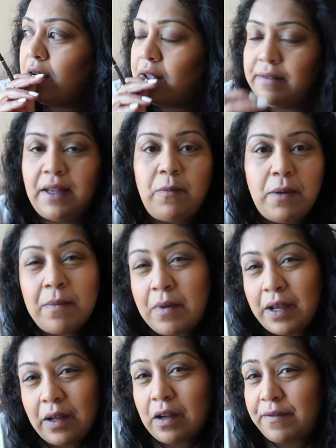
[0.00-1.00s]
And then we
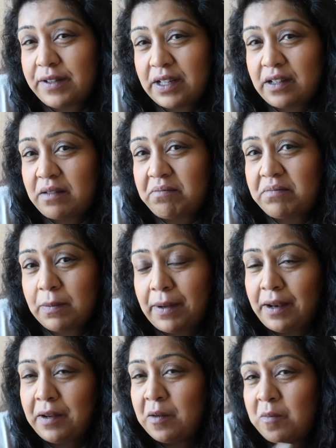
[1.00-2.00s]
might go out for dinner,
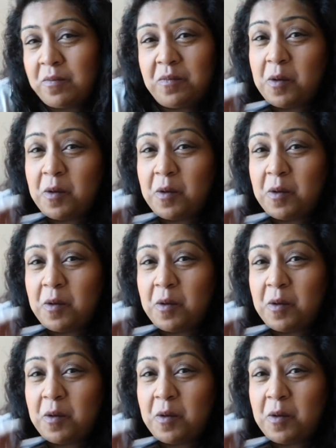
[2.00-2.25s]
depending on